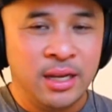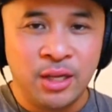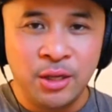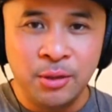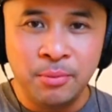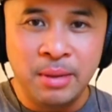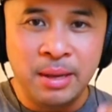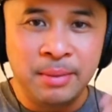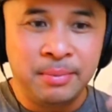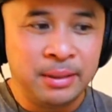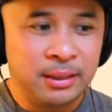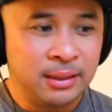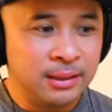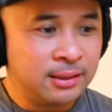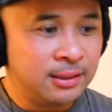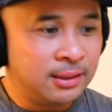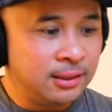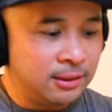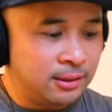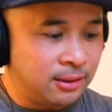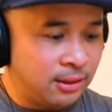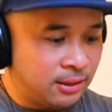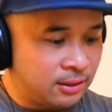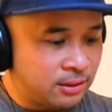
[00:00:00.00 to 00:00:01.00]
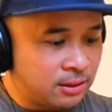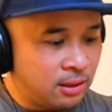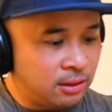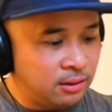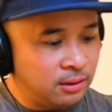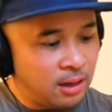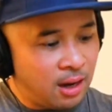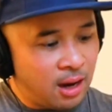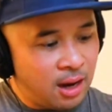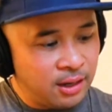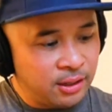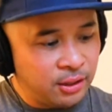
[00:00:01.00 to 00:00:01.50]
you may be listening to this
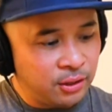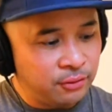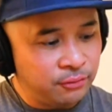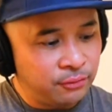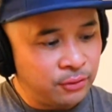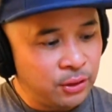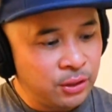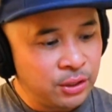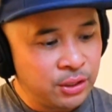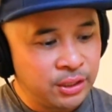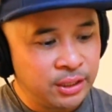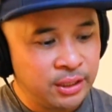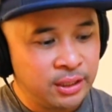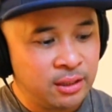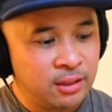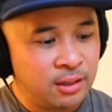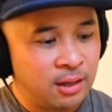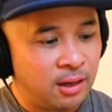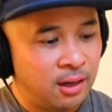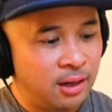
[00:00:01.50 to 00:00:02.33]
on the audio version